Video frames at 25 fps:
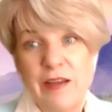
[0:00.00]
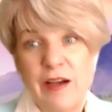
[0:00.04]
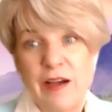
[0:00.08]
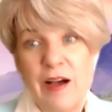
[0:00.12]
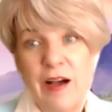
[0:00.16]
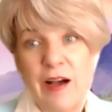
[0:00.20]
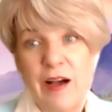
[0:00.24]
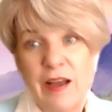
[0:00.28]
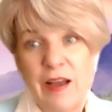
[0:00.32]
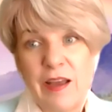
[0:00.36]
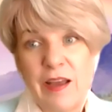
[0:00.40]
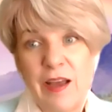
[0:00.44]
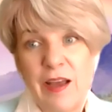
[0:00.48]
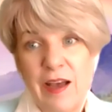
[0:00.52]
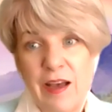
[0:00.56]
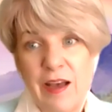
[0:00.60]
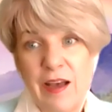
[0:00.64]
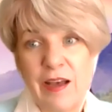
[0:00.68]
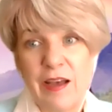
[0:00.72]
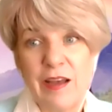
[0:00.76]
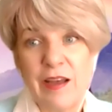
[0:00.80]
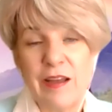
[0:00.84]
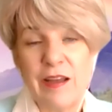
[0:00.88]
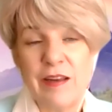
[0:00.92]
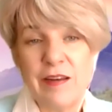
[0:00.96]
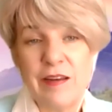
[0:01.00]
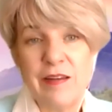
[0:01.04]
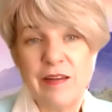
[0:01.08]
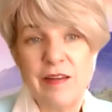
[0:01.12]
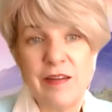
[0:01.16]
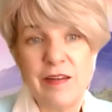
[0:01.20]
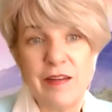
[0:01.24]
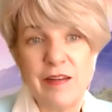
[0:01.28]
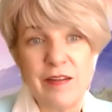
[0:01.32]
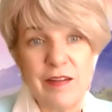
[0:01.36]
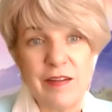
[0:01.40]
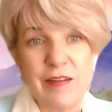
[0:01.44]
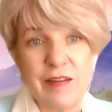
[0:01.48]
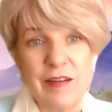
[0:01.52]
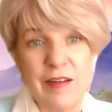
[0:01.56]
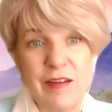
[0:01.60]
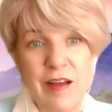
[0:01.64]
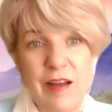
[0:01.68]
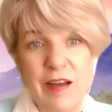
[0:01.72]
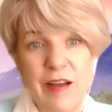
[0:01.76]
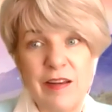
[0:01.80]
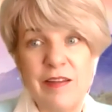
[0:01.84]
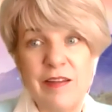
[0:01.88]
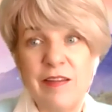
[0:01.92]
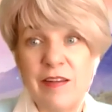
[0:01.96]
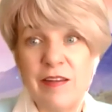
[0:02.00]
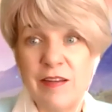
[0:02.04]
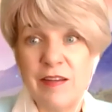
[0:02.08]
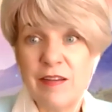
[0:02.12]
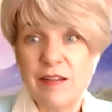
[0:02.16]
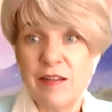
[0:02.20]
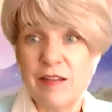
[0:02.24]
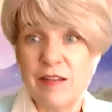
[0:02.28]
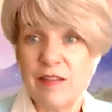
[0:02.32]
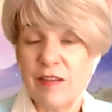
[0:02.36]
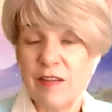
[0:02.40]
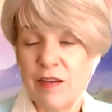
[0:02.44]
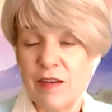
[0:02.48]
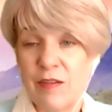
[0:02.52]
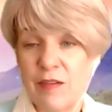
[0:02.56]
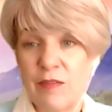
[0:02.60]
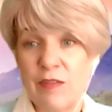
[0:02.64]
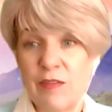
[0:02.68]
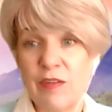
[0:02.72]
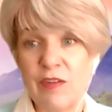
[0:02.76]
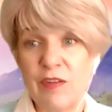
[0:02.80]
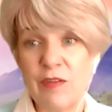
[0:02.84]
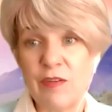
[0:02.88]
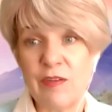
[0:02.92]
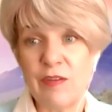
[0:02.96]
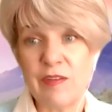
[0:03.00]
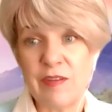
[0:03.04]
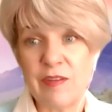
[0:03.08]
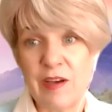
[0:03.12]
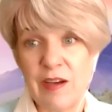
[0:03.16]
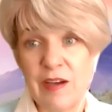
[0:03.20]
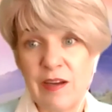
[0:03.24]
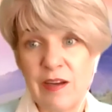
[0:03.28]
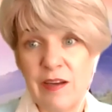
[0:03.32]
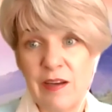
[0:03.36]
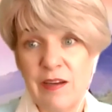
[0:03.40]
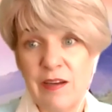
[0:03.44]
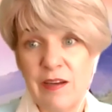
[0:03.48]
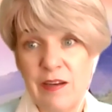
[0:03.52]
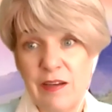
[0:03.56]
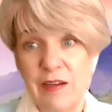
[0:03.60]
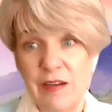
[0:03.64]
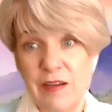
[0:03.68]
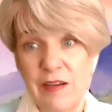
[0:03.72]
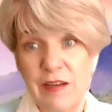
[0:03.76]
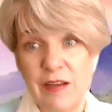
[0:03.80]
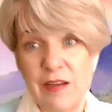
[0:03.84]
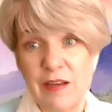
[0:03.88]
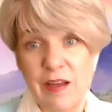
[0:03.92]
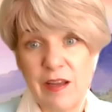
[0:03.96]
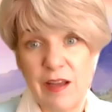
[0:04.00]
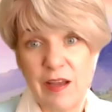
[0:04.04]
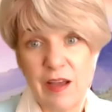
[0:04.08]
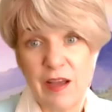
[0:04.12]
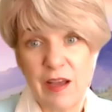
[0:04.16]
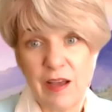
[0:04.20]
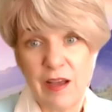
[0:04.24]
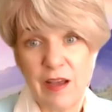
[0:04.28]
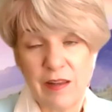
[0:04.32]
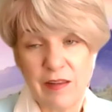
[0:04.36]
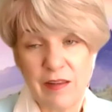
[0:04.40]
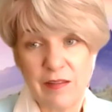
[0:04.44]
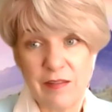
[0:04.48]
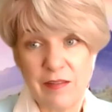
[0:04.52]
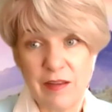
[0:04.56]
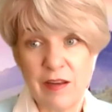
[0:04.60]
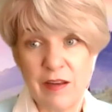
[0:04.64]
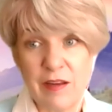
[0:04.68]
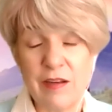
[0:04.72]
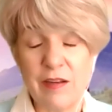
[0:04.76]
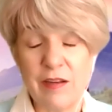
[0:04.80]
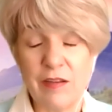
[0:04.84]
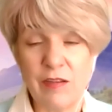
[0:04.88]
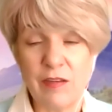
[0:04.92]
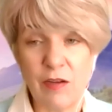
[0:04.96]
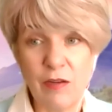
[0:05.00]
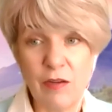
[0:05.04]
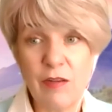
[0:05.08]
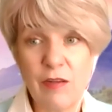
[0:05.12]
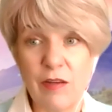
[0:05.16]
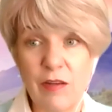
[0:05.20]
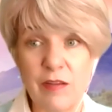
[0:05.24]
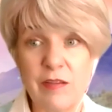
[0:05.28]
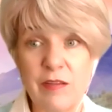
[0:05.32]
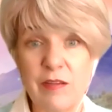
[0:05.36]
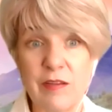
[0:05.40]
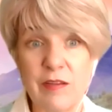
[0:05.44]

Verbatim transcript: I had ideas of suicide as an adult